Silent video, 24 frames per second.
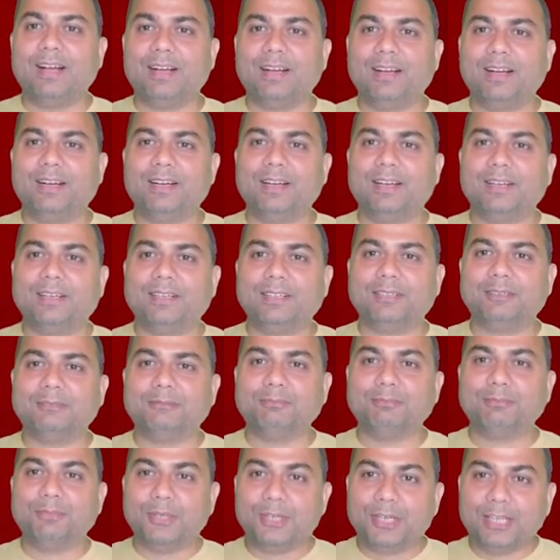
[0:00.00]

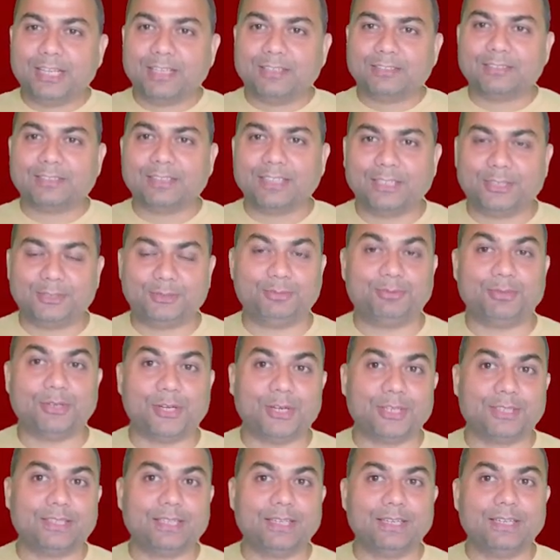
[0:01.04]
Boolean search
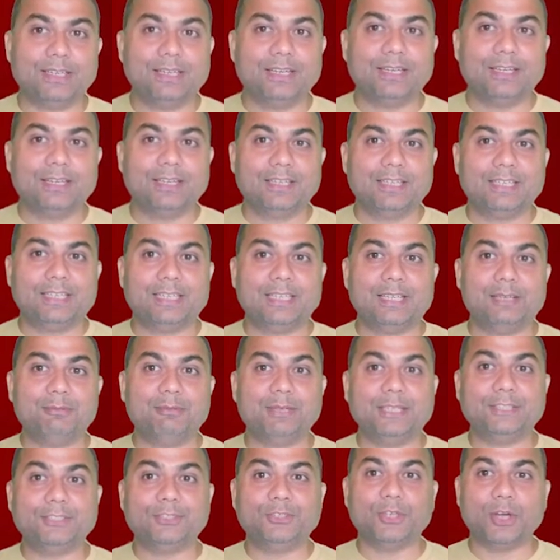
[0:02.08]
for the
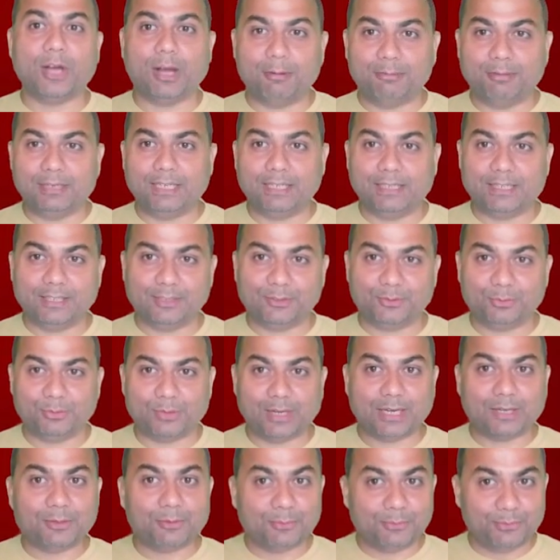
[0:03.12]
given job
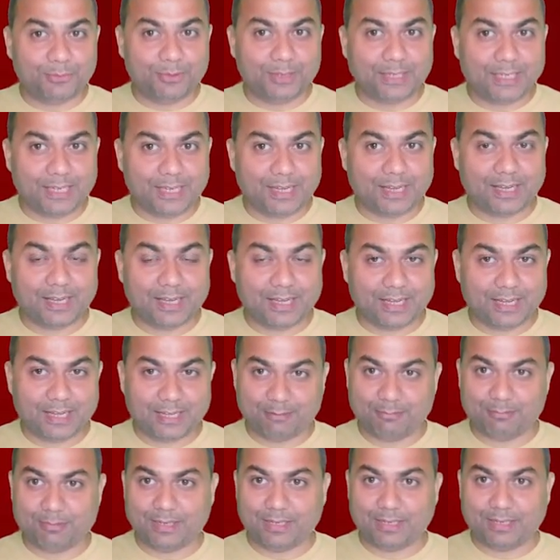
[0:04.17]
details what we
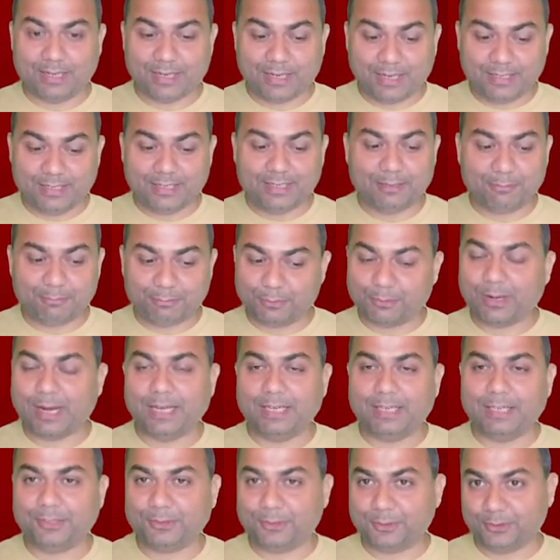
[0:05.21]
have earlier
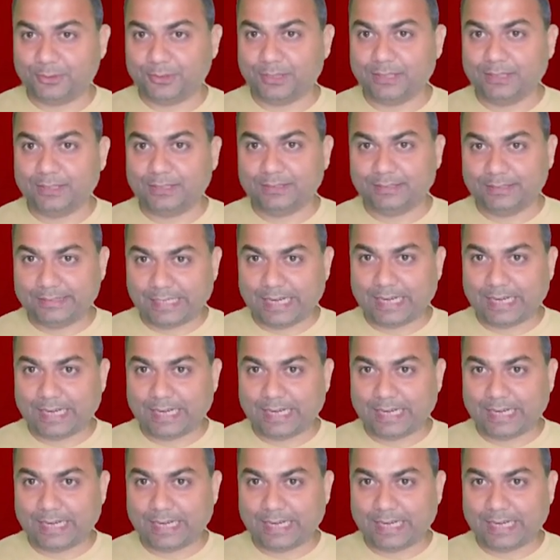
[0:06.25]
provided to the